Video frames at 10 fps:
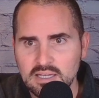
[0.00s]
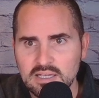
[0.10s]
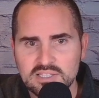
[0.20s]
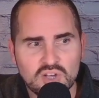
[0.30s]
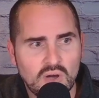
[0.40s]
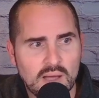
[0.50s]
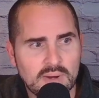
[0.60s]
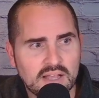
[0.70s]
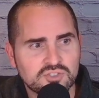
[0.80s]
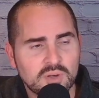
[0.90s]
So I'm
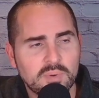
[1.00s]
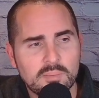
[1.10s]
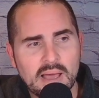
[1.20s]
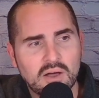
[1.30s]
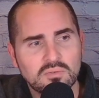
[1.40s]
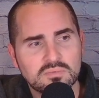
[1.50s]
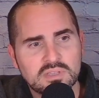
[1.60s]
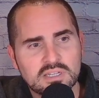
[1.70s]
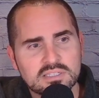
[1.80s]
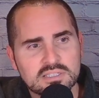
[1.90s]
not tripping about
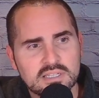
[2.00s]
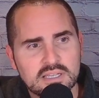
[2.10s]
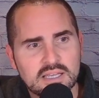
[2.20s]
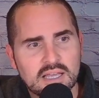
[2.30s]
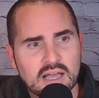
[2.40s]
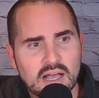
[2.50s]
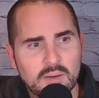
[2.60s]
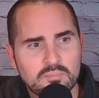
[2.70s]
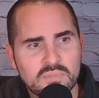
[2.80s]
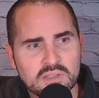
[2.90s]
this.
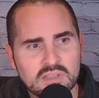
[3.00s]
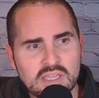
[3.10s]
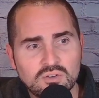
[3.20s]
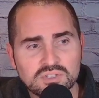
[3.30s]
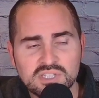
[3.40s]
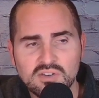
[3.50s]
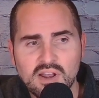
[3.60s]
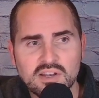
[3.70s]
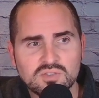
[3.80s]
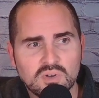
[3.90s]
The Eagle's sitting around
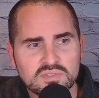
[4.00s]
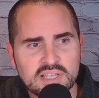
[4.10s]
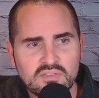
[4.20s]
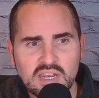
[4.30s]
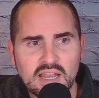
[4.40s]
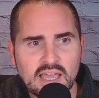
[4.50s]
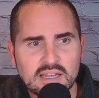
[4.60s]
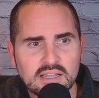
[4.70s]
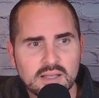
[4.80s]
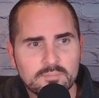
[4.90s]
at
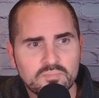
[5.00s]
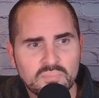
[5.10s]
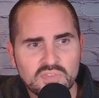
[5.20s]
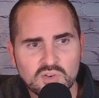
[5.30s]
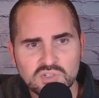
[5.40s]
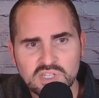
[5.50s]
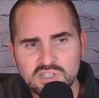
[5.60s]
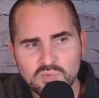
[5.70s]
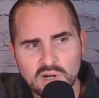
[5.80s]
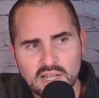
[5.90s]
$1279 and
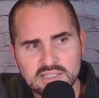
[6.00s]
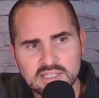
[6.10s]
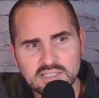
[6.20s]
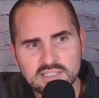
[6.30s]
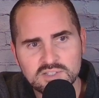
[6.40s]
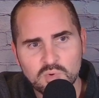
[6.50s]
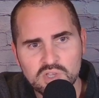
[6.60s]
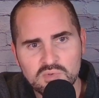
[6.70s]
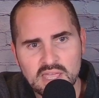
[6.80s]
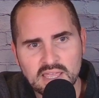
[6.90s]
$1329. See, this is where
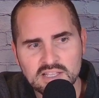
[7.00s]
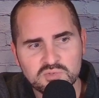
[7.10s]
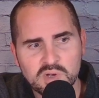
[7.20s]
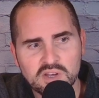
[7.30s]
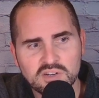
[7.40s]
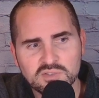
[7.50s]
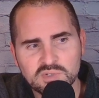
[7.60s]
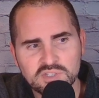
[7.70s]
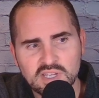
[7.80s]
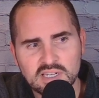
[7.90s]
it gets weird, because
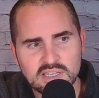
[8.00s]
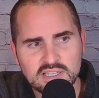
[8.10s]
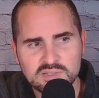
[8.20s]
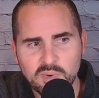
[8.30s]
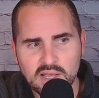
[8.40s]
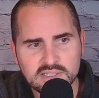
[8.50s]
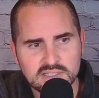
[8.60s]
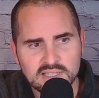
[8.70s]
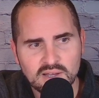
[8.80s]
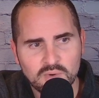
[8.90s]
once you get into these prices,
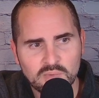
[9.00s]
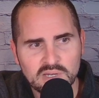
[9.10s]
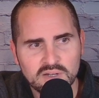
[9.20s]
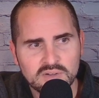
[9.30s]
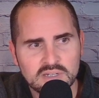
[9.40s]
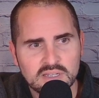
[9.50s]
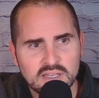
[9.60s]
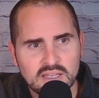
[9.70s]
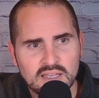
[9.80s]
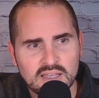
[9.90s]
like, what are we doing?
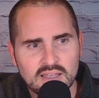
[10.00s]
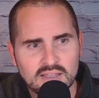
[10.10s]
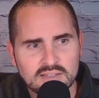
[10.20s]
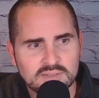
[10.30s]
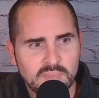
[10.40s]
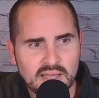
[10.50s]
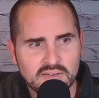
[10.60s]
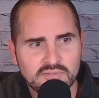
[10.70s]
Just buy